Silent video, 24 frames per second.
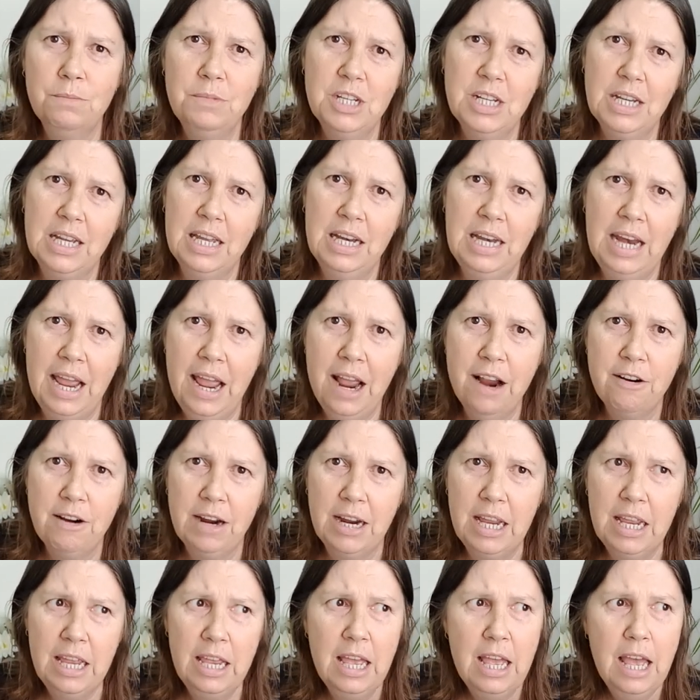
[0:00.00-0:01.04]
Dick and
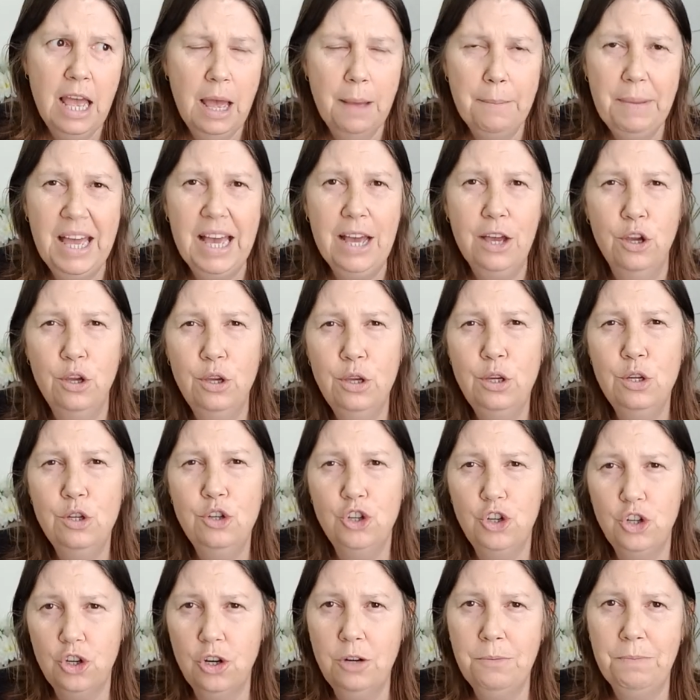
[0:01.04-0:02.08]
Harry about who you
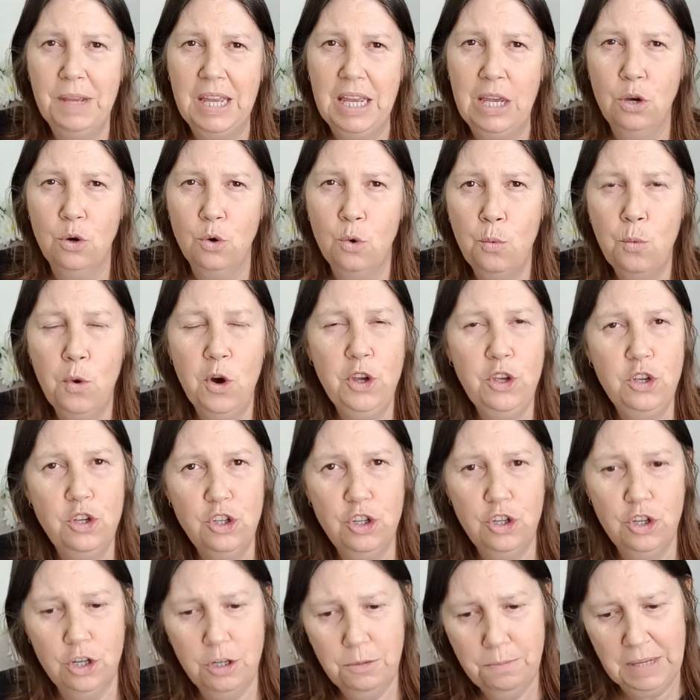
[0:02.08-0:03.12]
should be or what you
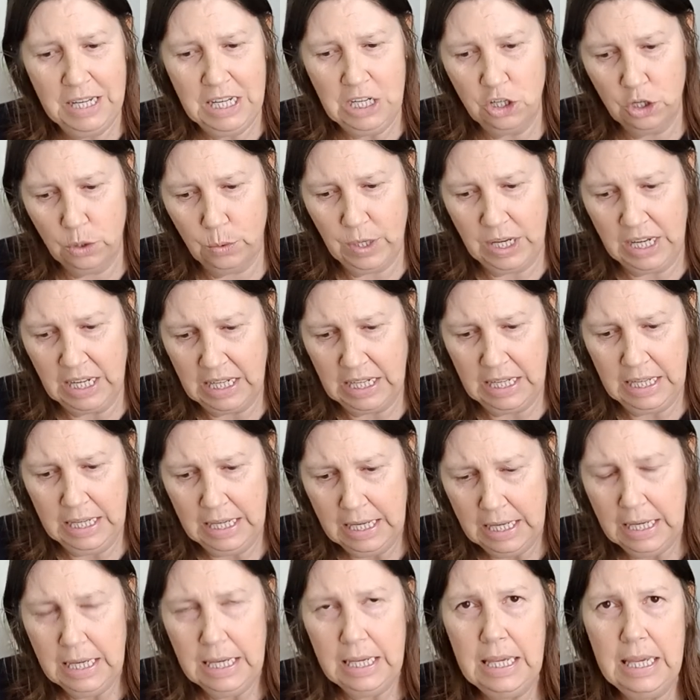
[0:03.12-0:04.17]
should be doing,
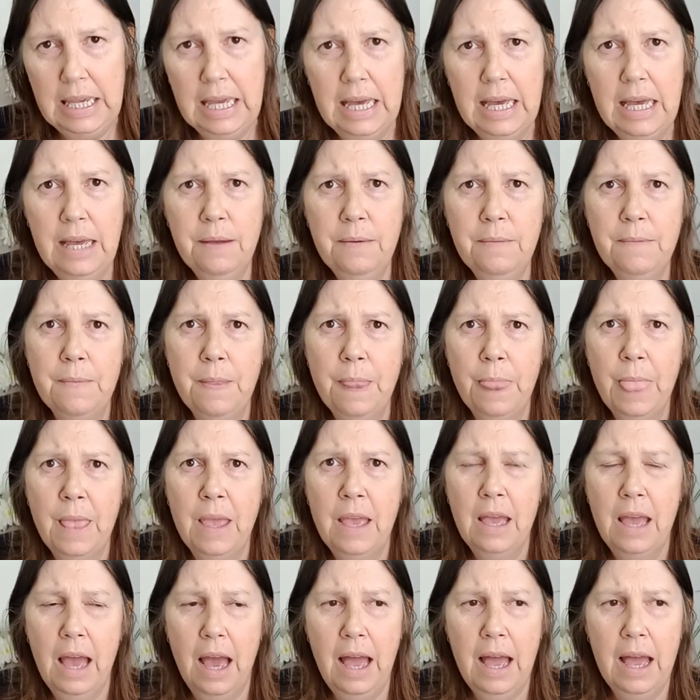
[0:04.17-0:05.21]
yeah?
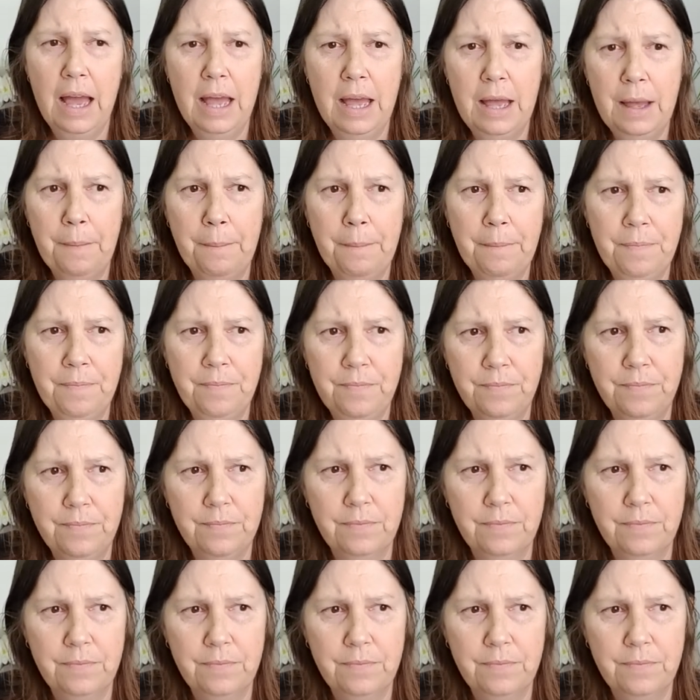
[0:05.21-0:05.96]
And